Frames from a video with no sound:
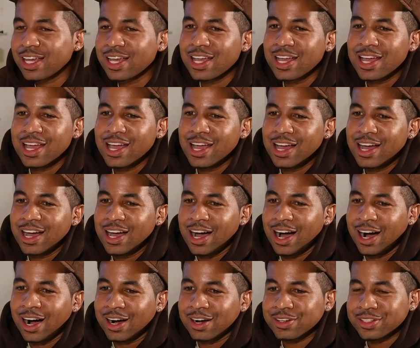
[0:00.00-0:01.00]

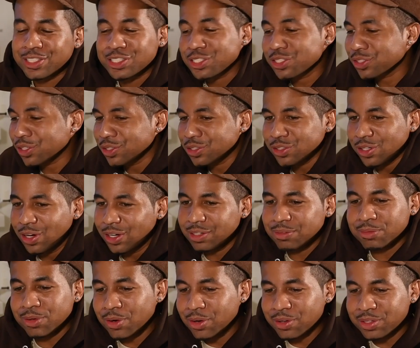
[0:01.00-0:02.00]
He just starts
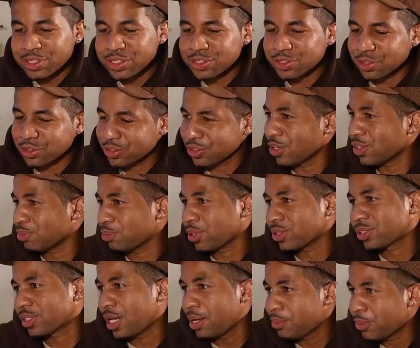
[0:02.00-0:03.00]
talking, bro. And he starts talking
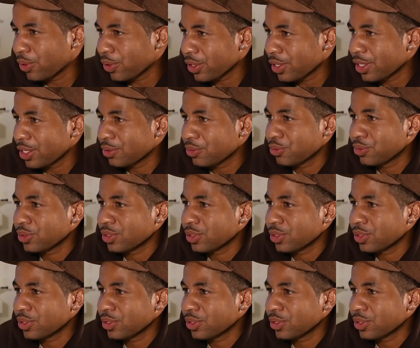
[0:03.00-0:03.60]
about skateboarding.